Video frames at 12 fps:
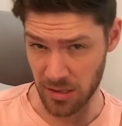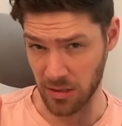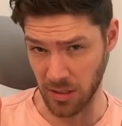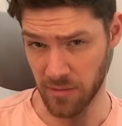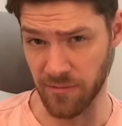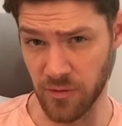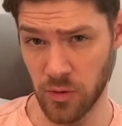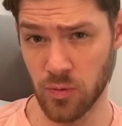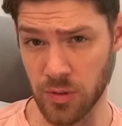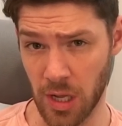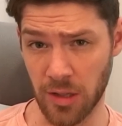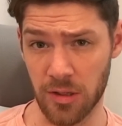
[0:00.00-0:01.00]
than a few
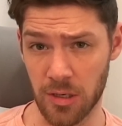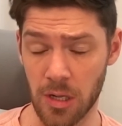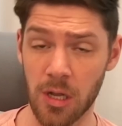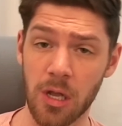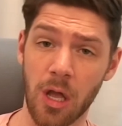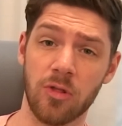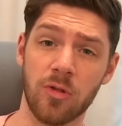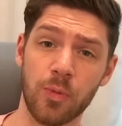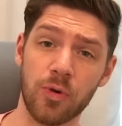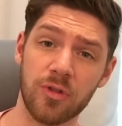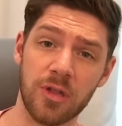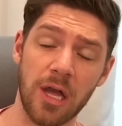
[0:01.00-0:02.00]
dozen
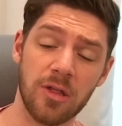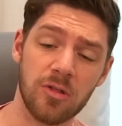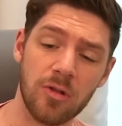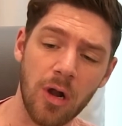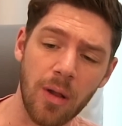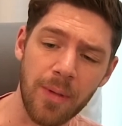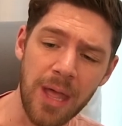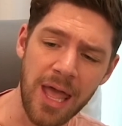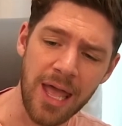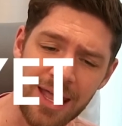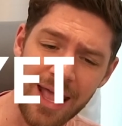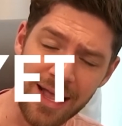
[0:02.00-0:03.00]
customer size startup,
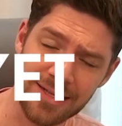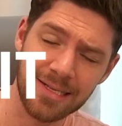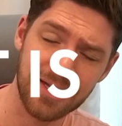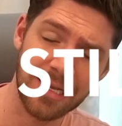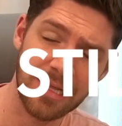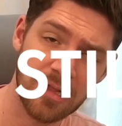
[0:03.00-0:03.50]
yet it is